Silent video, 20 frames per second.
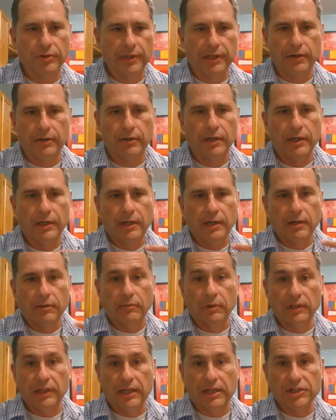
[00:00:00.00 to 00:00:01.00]
they're
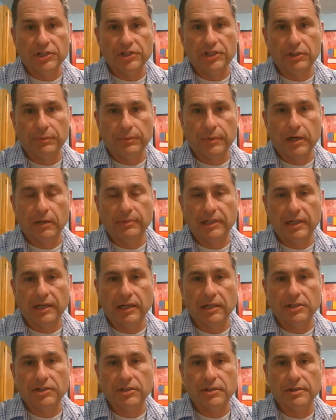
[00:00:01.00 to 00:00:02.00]
relationship
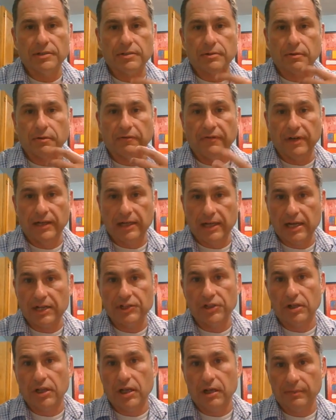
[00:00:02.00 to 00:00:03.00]
obligations or
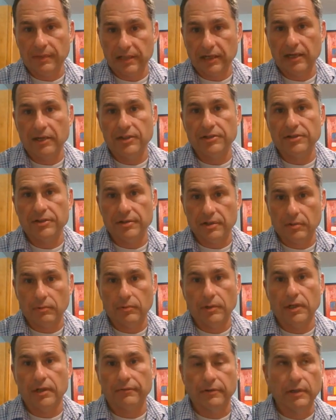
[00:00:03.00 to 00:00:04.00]
financial obligations or
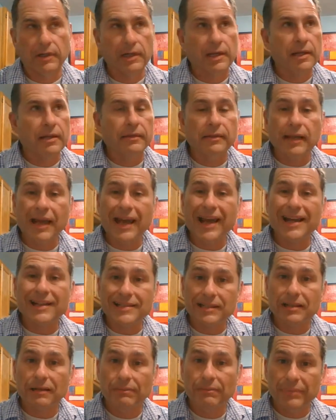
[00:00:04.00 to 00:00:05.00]
whatever. That's
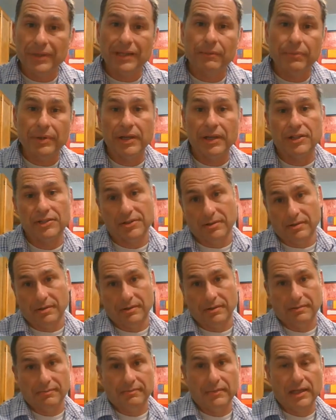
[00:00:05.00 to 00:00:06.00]
the big picture.
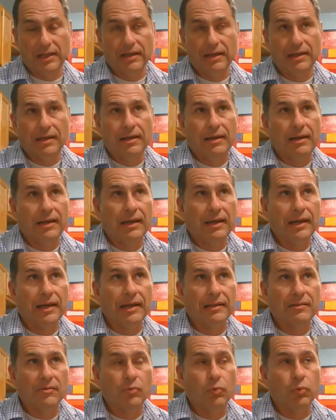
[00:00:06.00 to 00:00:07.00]

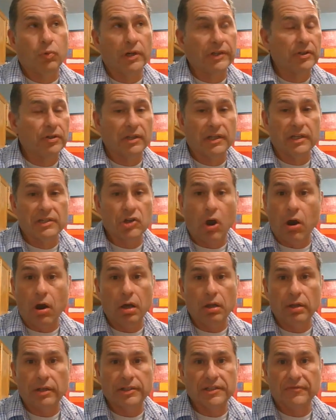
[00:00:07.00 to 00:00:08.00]
And what good is
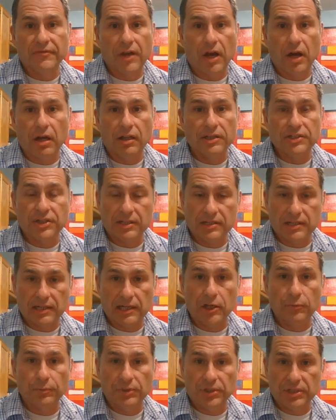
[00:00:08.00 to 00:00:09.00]
college if college doesn't
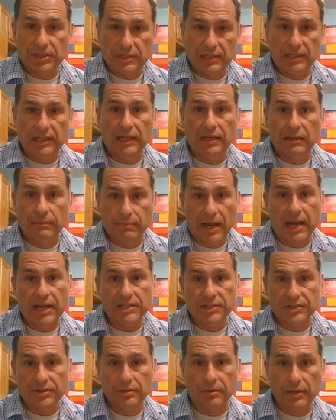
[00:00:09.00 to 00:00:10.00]
help you see and
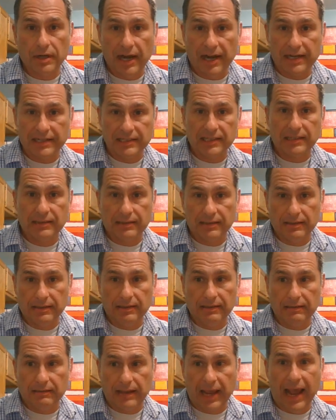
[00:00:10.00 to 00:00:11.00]
master at
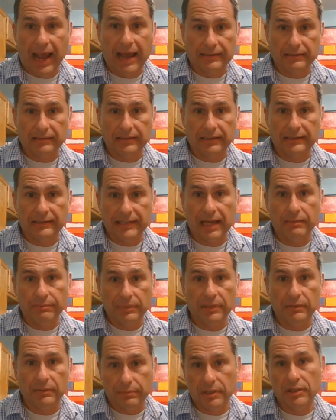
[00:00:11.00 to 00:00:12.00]
handling that
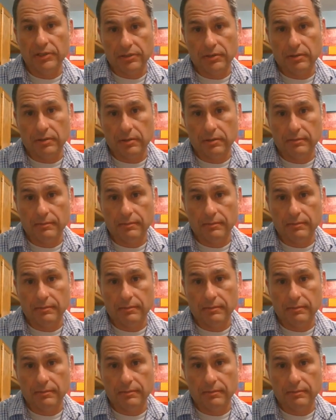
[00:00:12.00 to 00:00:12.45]
big picture?